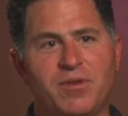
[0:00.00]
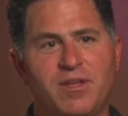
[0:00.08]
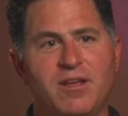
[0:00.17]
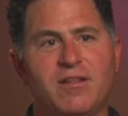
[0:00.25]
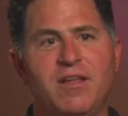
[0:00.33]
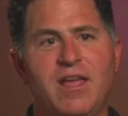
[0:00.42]

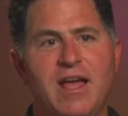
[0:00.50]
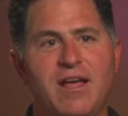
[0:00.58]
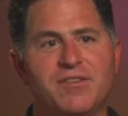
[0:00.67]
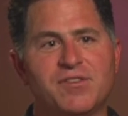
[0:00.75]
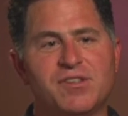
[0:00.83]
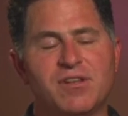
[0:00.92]
particularly
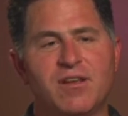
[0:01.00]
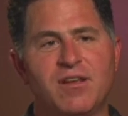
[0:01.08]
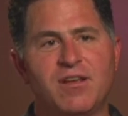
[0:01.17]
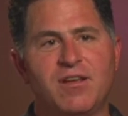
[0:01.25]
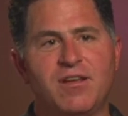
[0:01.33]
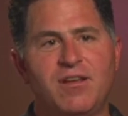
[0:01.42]
as
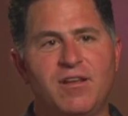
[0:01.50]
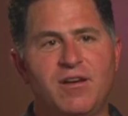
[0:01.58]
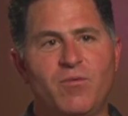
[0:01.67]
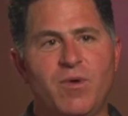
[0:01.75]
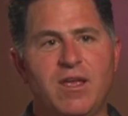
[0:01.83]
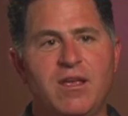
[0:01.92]

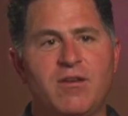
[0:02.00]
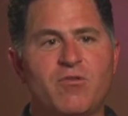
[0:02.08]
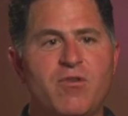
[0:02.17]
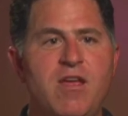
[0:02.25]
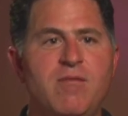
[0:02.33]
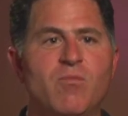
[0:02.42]
you know we
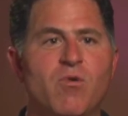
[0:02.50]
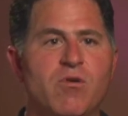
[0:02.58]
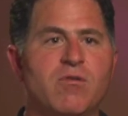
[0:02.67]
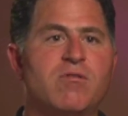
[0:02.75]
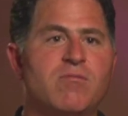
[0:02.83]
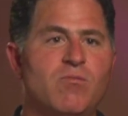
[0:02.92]
create
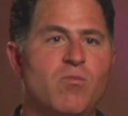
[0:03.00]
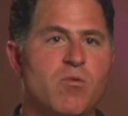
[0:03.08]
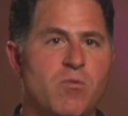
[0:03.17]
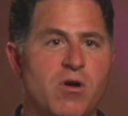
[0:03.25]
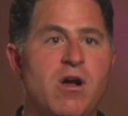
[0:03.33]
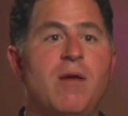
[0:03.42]
more and
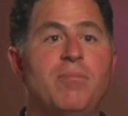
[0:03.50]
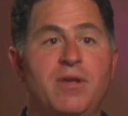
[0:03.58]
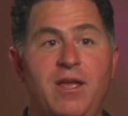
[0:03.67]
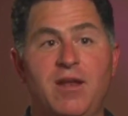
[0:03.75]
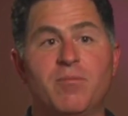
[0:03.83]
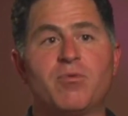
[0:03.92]
more and more
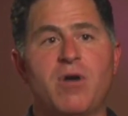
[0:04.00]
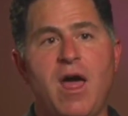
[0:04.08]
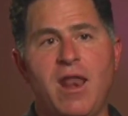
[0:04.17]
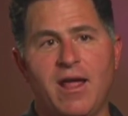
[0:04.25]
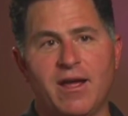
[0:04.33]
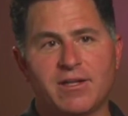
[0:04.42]
complicated
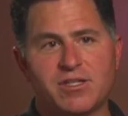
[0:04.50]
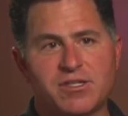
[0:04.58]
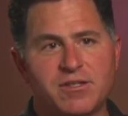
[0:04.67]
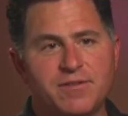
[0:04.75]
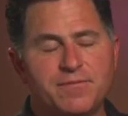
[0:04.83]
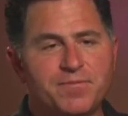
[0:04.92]

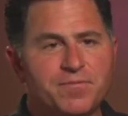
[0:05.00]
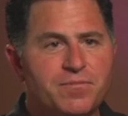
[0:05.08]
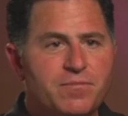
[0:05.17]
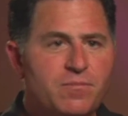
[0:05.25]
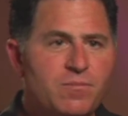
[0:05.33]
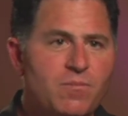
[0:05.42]
products.
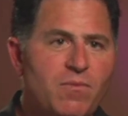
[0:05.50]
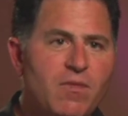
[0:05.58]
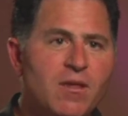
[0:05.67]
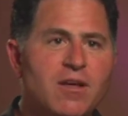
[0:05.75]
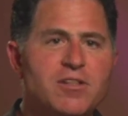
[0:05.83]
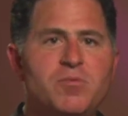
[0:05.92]

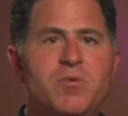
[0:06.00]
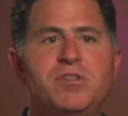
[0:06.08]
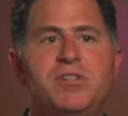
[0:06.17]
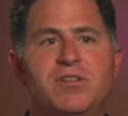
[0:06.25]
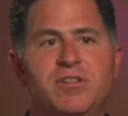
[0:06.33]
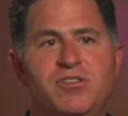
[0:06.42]
Customer
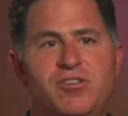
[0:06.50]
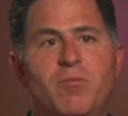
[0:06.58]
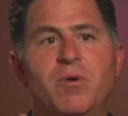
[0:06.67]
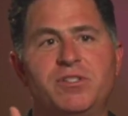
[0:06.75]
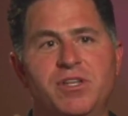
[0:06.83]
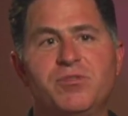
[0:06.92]
isn't
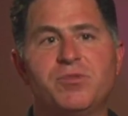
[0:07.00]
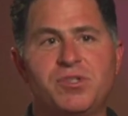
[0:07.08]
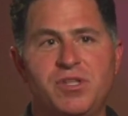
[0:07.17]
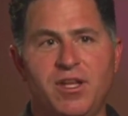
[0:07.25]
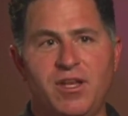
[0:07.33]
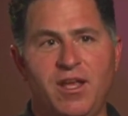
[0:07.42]
so much
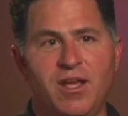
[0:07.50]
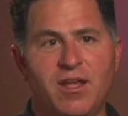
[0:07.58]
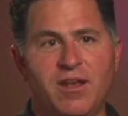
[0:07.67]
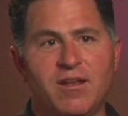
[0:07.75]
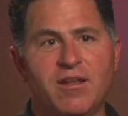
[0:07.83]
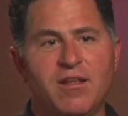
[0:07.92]
interested
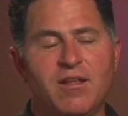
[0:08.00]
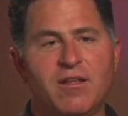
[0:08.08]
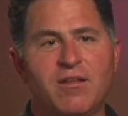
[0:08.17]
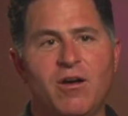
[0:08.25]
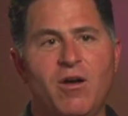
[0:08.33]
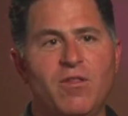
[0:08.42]
in
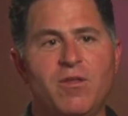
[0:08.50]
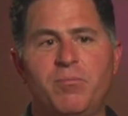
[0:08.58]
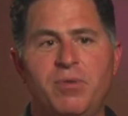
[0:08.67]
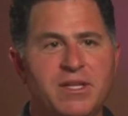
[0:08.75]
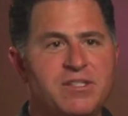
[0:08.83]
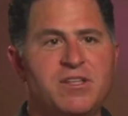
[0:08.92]
all the
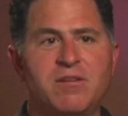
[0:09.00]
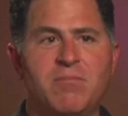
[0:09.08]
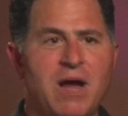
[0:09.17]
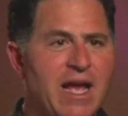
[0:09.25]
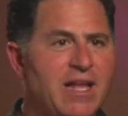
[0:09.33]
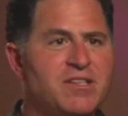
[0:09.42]
bits
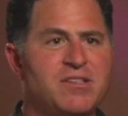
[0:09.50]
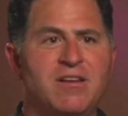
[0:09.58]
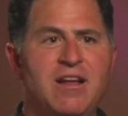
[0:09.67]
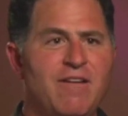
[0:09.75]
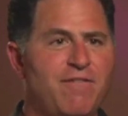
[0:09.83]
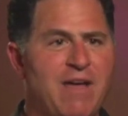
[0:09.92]
and bytes
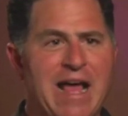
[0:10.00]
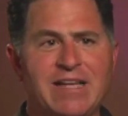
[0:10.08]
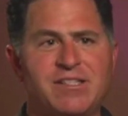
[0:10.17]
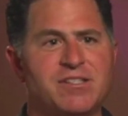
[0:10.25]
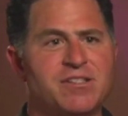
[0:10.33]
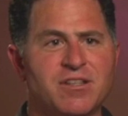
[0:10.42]
and how
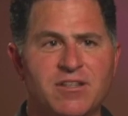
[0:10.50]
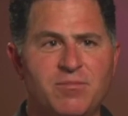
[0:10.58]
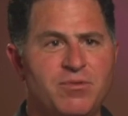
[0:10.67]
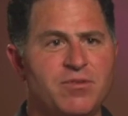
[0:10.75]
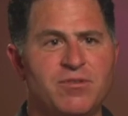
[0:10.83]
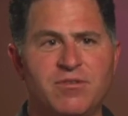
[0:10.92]
fast is the
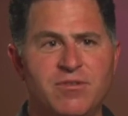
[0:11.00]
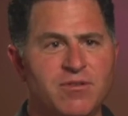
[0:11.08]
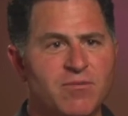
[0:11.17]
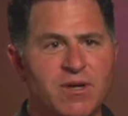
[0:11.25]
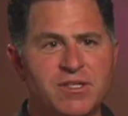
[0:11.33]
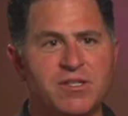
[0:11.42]

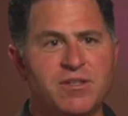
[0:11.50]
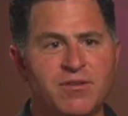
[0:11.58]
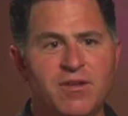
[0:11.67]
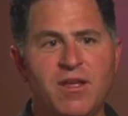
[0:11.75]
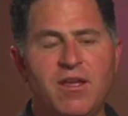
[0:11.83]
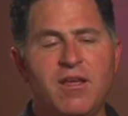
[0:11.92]
computer and what does it
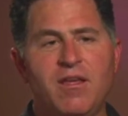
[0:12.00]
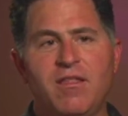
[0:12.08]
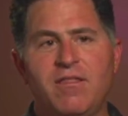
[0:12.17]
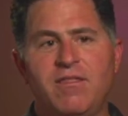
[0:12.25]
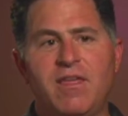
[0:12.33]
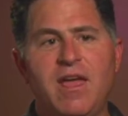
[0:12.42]
do.
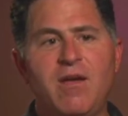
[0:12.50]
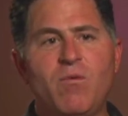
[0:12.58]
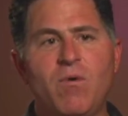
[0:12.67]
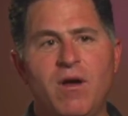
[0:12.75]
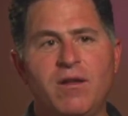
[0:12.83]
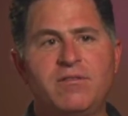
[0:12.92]
They
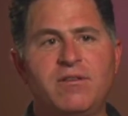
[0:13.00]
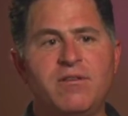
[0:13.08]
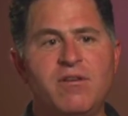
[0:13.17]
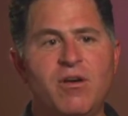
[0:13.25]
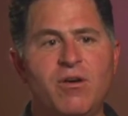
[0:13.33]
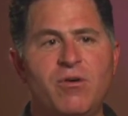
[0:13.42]
want
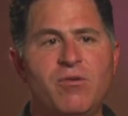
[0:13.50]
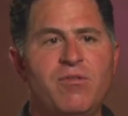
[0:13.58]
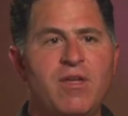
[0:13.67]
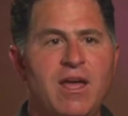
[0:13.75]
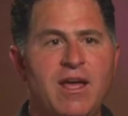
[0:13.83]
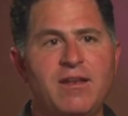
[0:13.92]
to
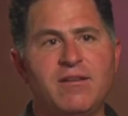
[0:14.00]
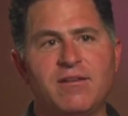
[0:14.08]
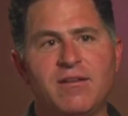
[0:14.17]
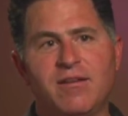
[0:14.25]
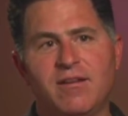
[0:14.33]
know that